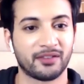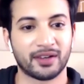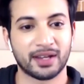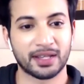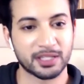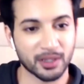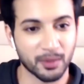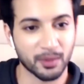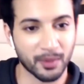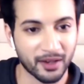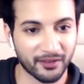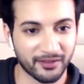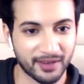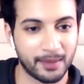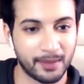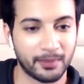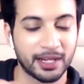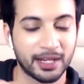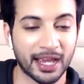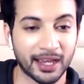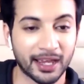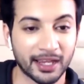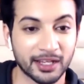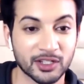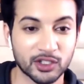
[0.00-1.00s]
friends or my
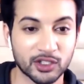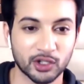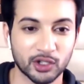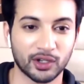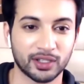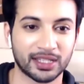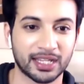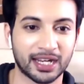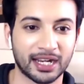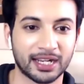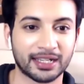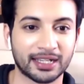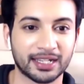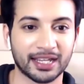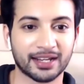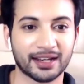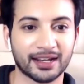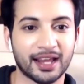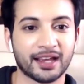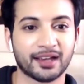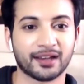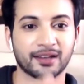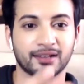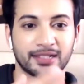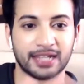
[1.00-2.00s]
family, I ensure that I take
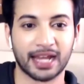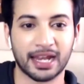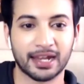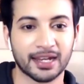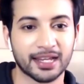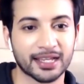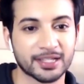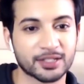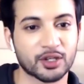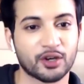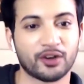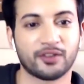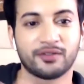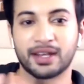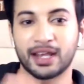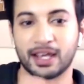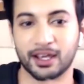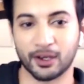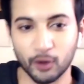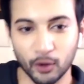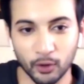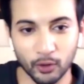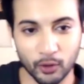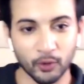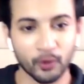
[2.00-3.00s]
like 10 days off and
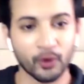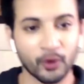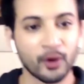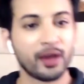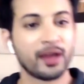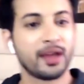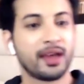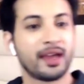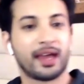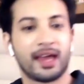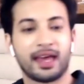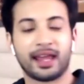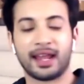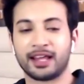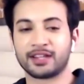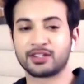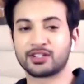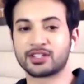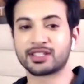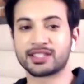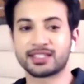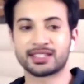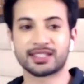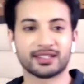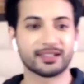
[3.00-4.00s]
I go and I
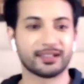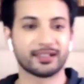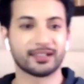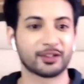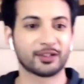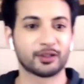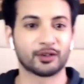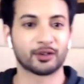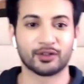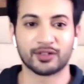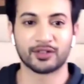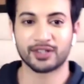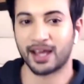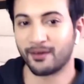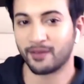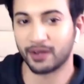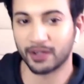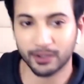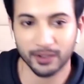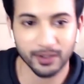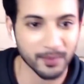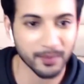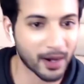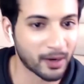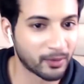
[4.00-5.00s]
just, you know, travel
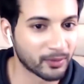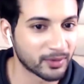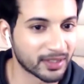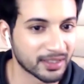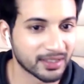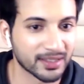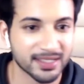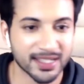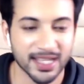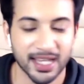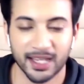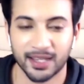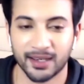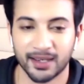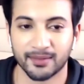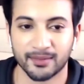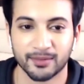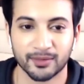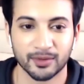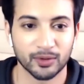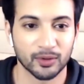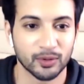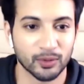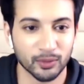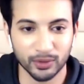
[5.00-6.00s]
to the mountains. I
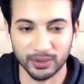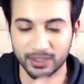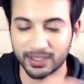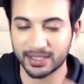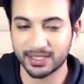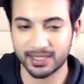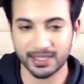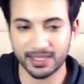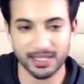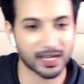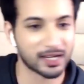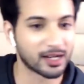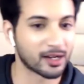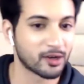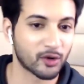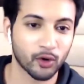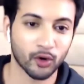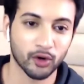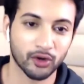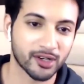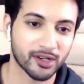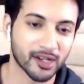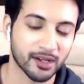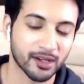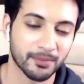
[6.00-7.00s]
do this little
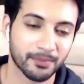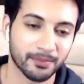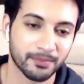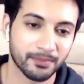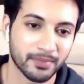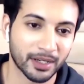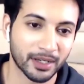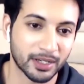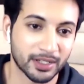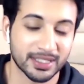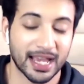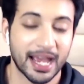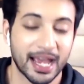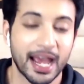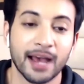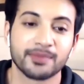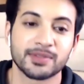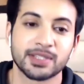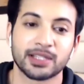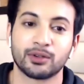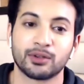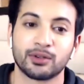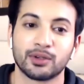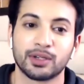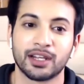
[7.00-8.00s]
road trip because I
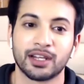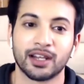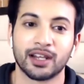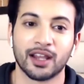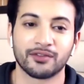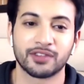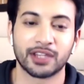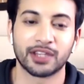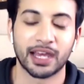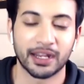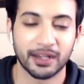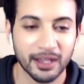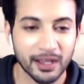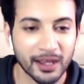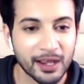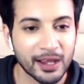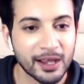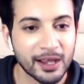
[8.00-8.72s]
absolutely love that.